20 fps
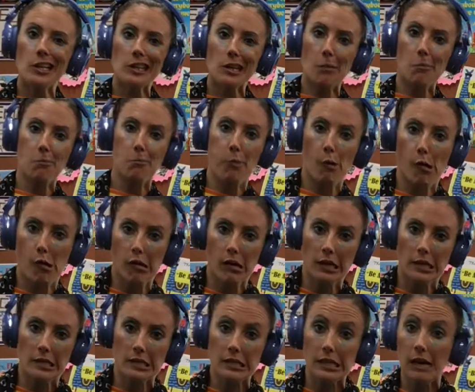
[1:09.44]
at the
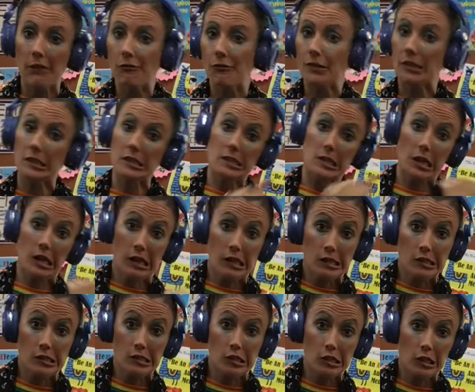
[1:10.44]
boring stuff for the
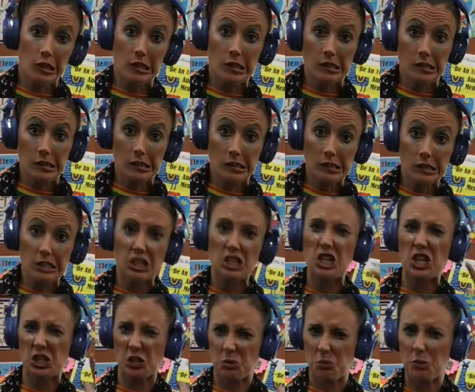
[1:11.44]
teachers,
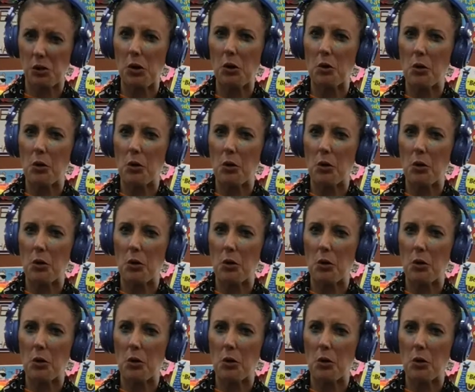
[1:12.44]
just real